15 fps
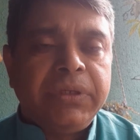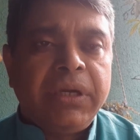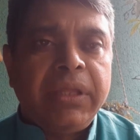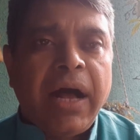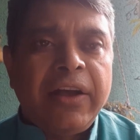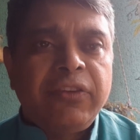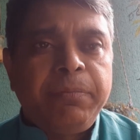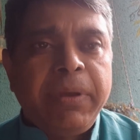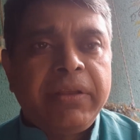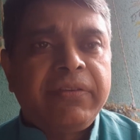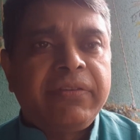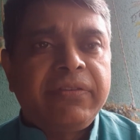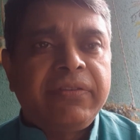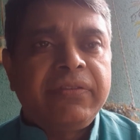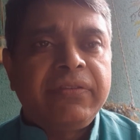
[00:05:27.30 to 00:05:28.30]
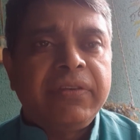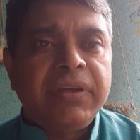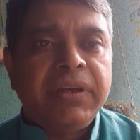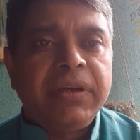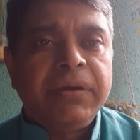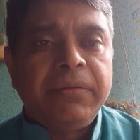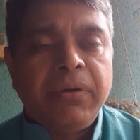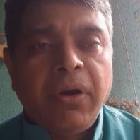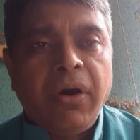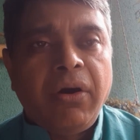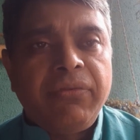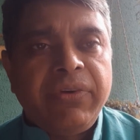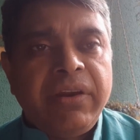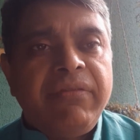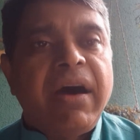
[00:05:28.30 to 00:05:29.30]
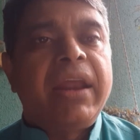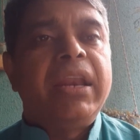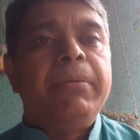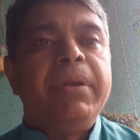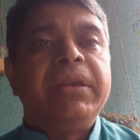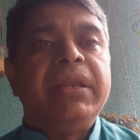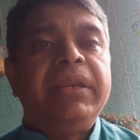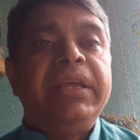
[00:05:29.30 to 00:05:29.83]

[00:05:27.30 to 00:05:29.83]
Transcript: aspects of environment